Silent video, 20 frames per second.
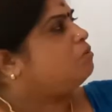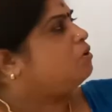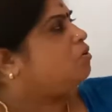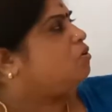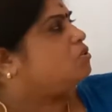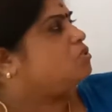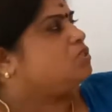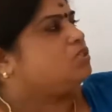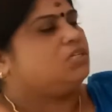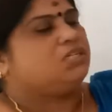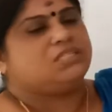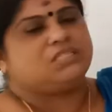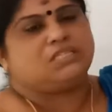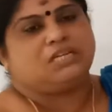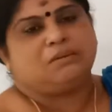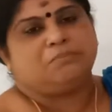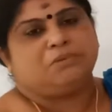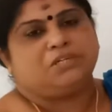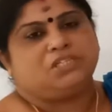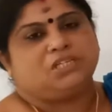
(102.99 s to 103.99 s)
because it is
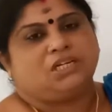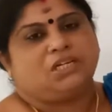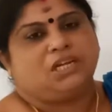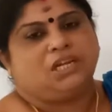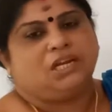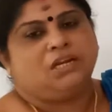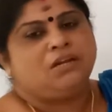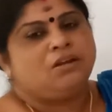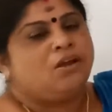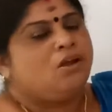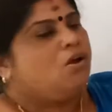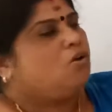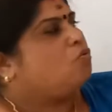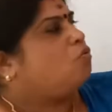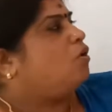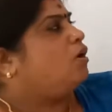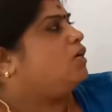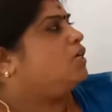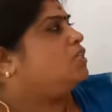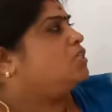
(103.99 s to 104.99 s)
limited in
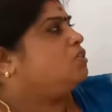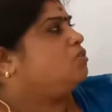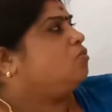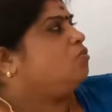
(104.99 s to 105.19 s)
quantity.